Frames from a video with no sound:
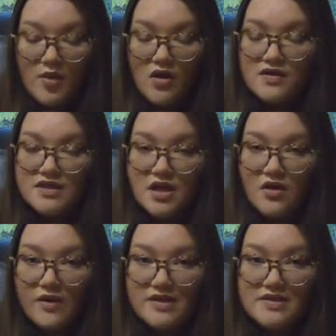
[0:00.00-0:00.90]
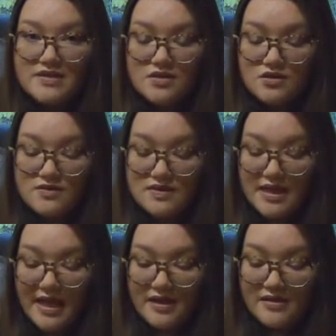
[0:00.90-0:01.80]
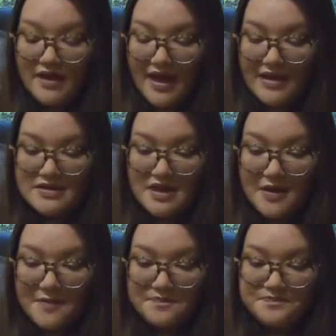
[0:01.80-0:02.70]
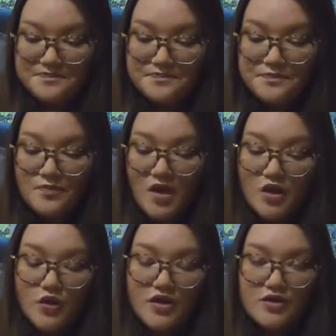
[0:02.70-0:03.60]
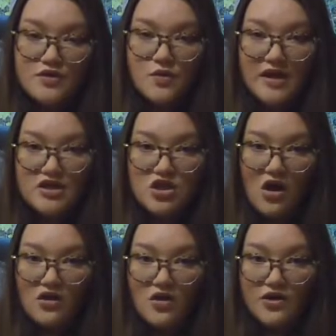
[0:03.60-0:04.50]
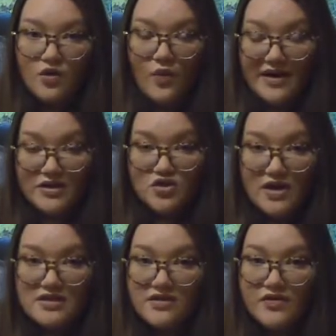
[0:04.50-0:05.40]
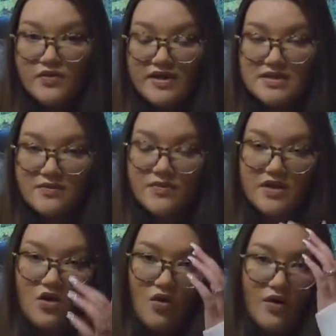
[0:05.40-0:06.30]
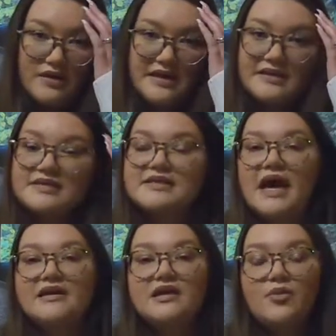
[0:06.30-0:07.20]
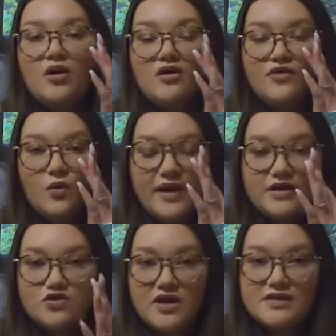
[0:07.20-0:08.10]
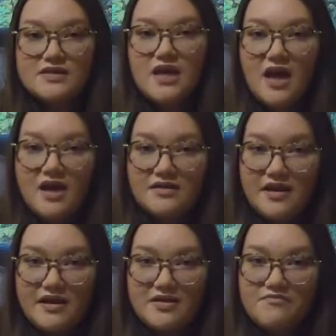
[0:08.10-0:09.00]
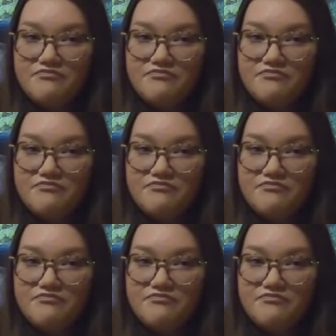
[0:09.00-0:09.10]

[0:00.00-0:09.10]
Also, it's said that you can use white chalk on your wedding dress if you get something on like the satiny part of your wedding dress. Like,